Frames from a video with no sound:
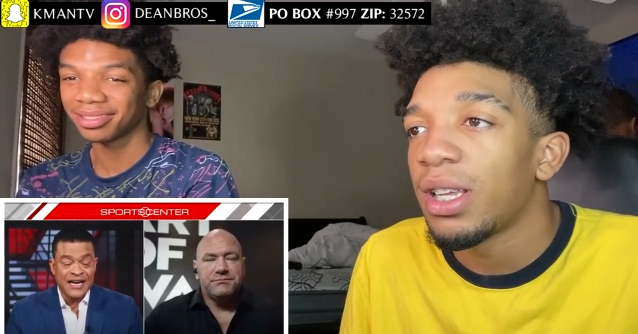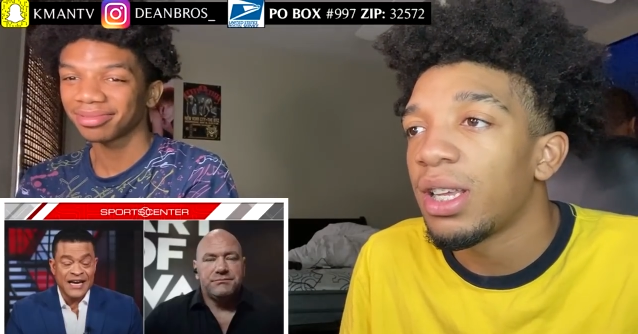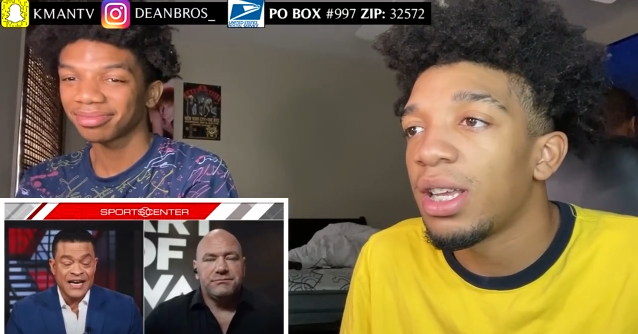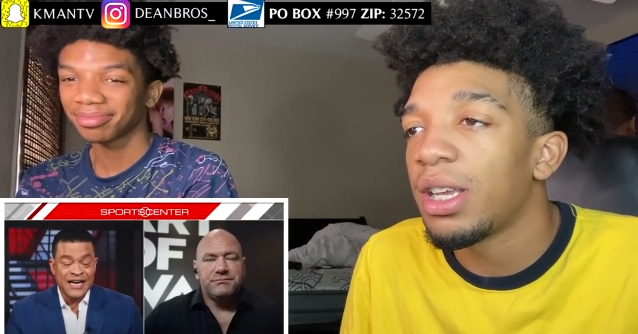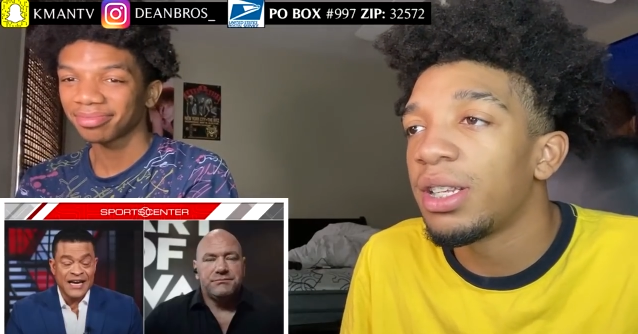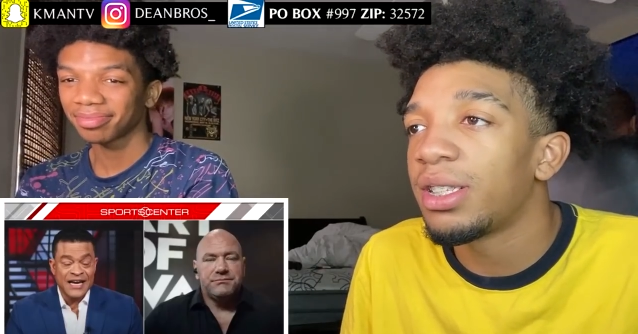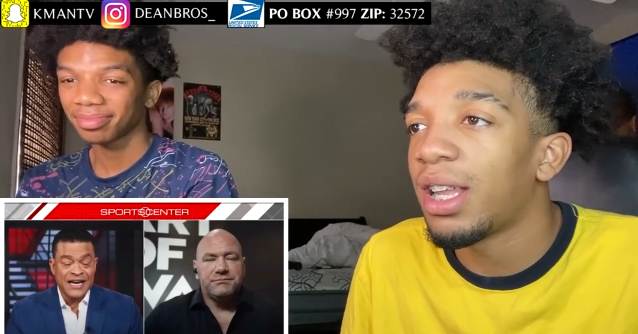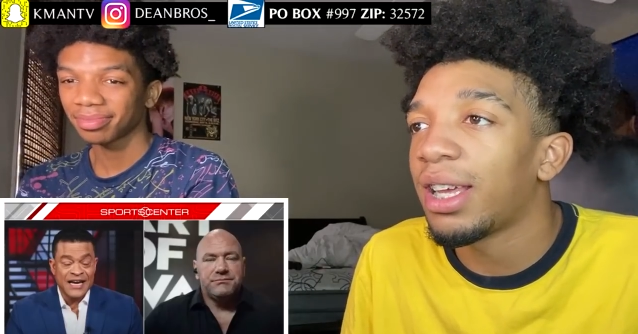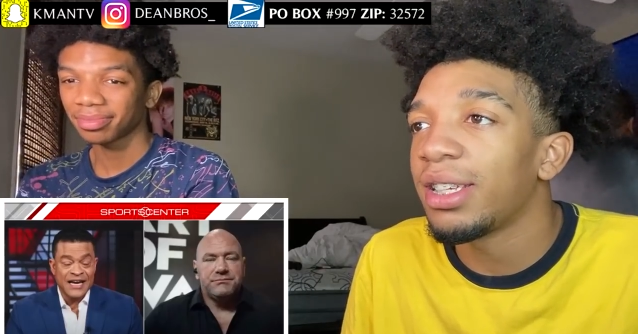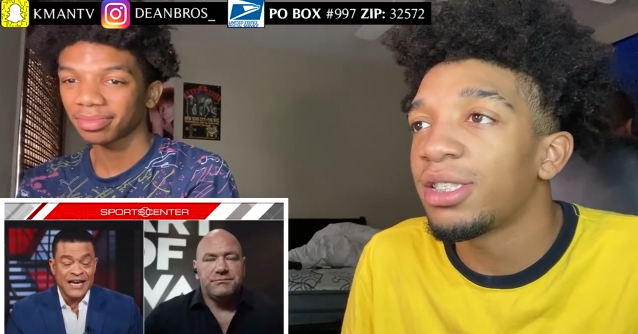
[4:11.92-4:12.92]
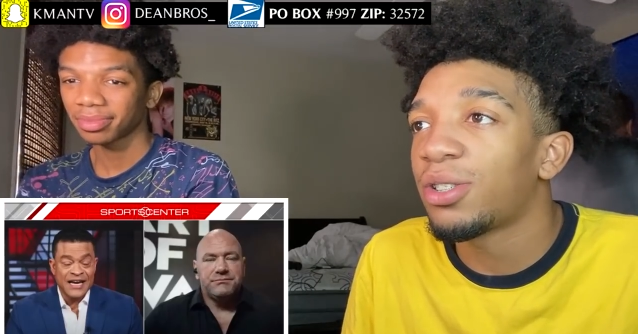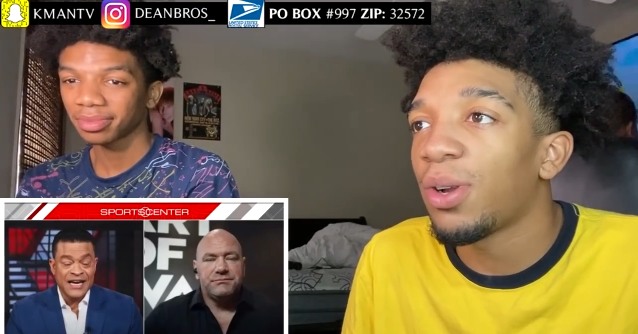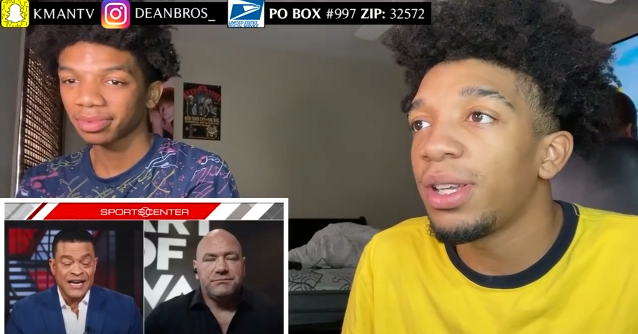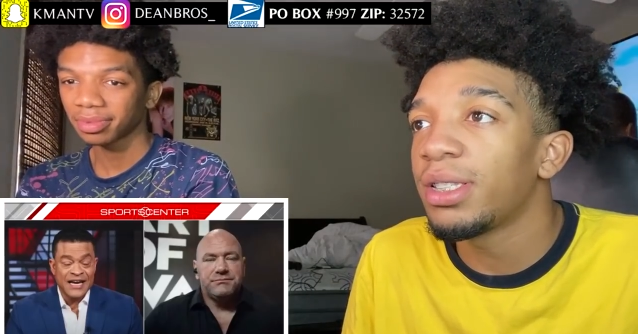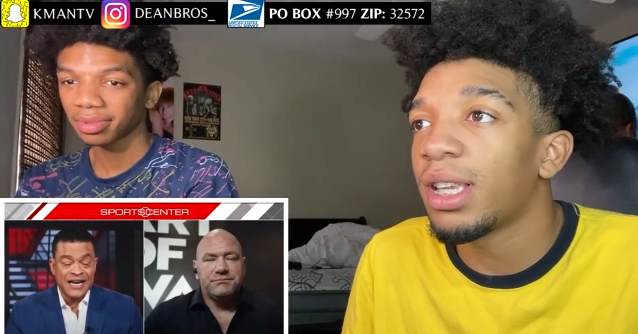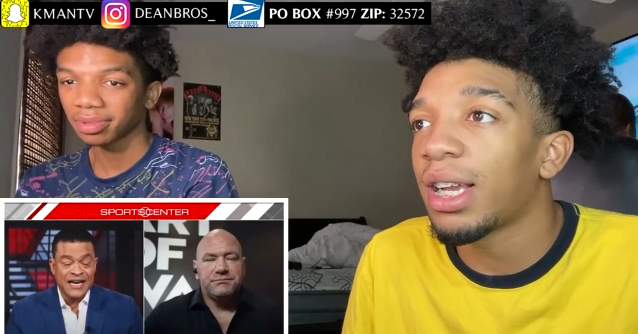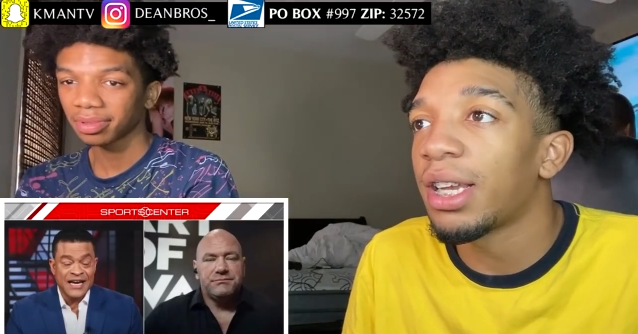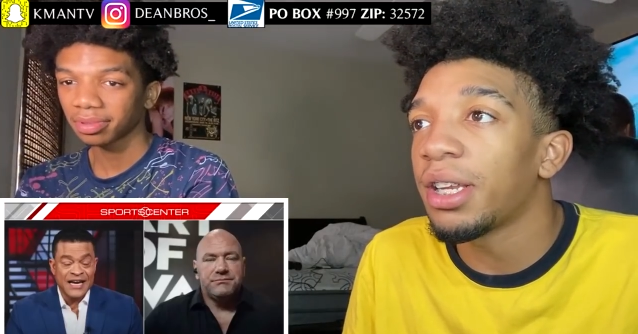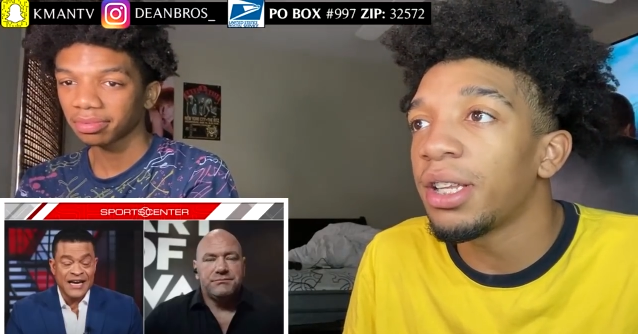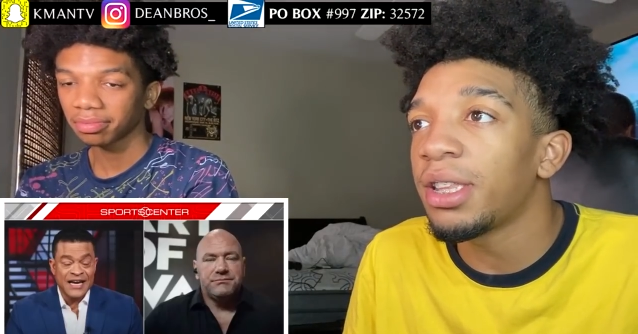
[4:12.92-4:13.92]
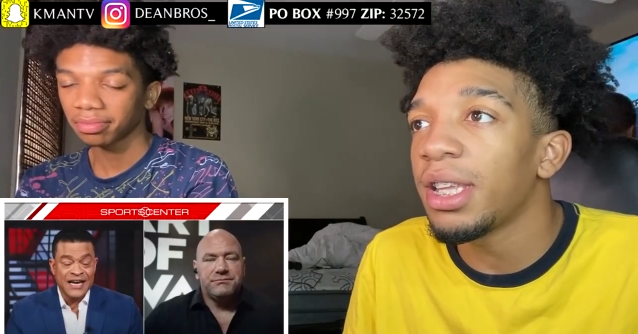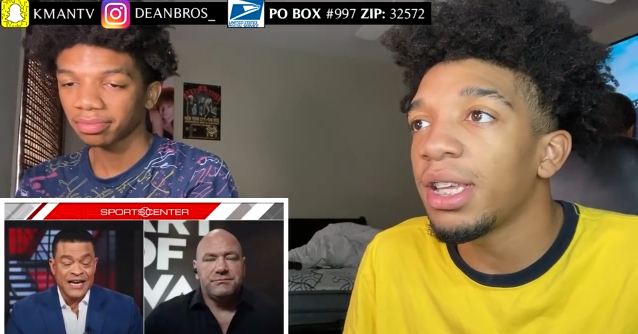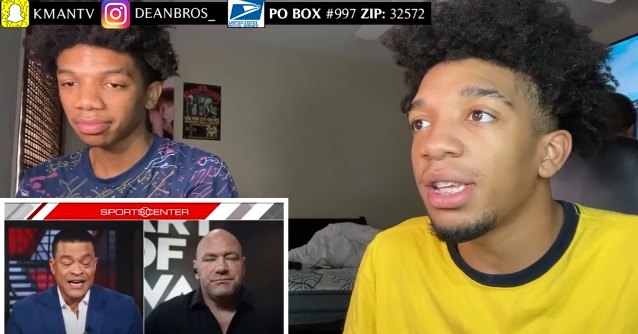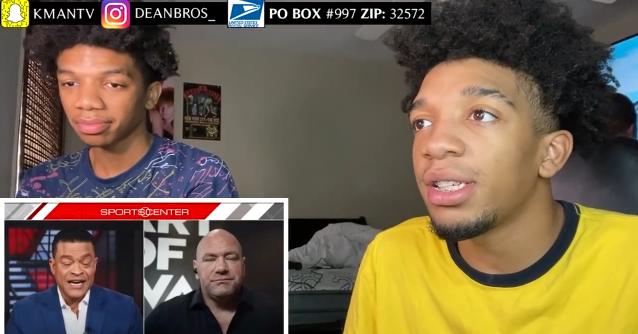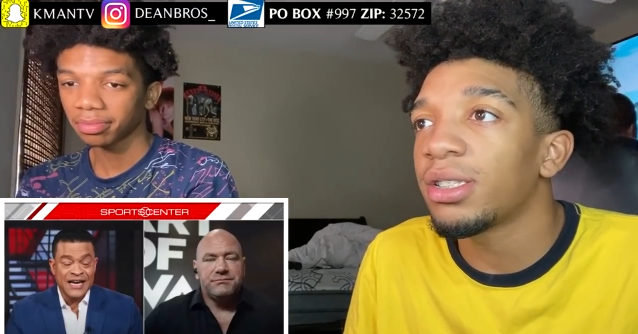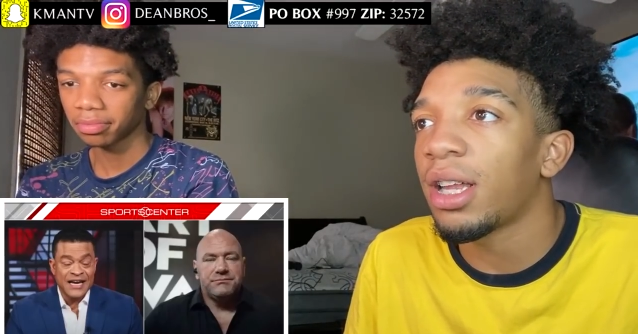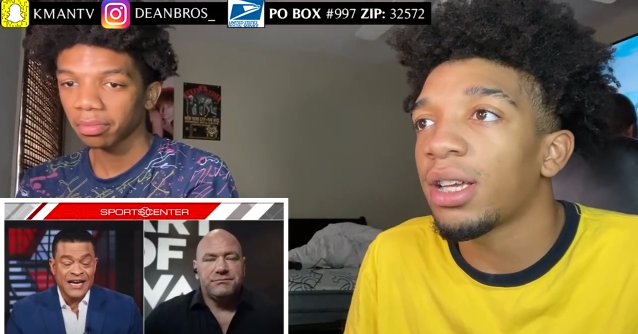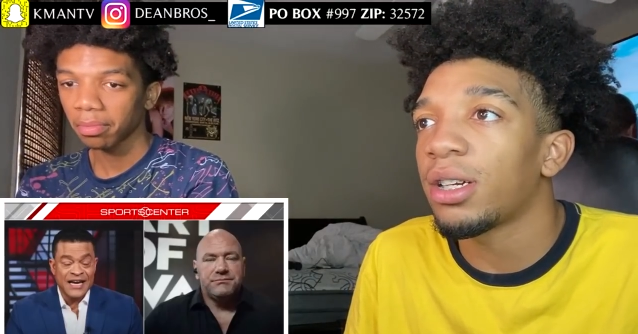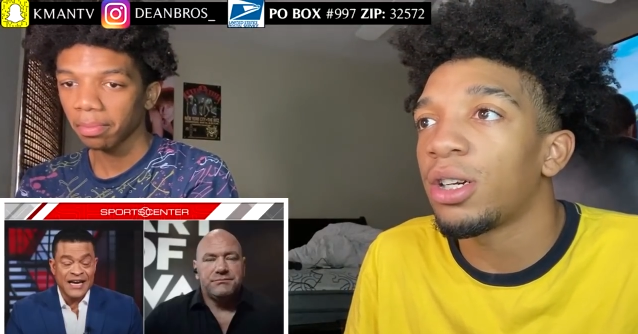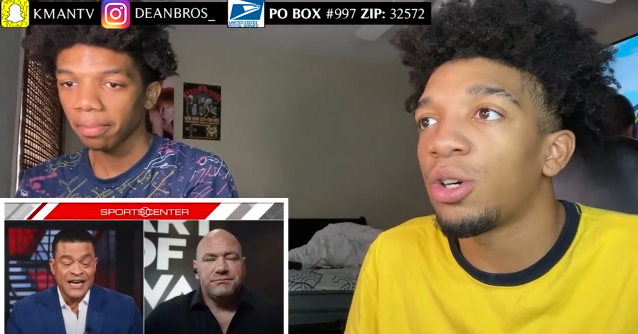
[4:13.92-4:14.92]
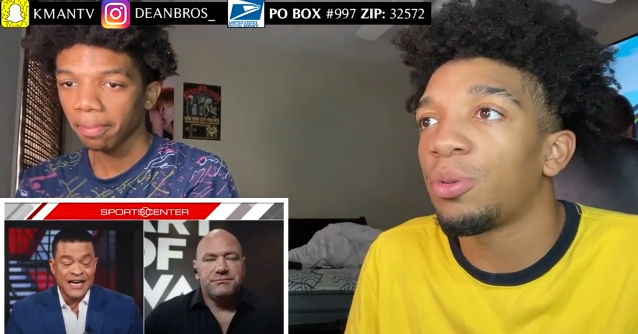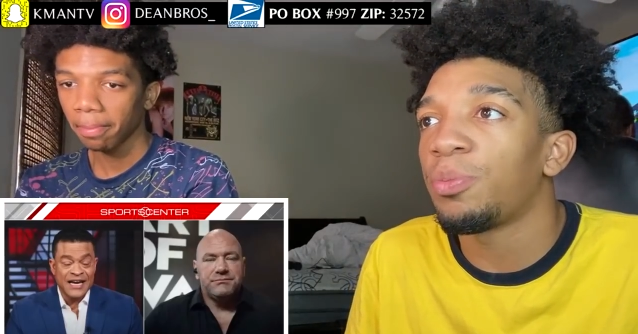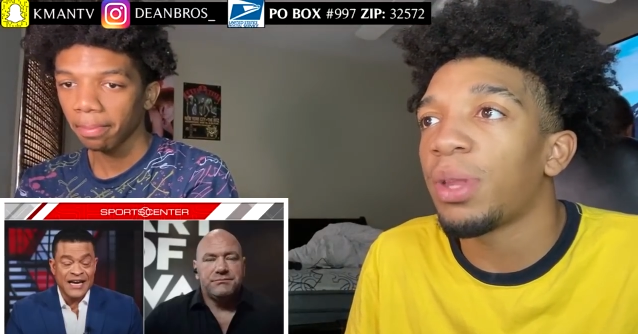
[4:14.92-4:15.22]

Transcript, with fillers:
Speaker 1: and like it's crazy. Like another thing is like uh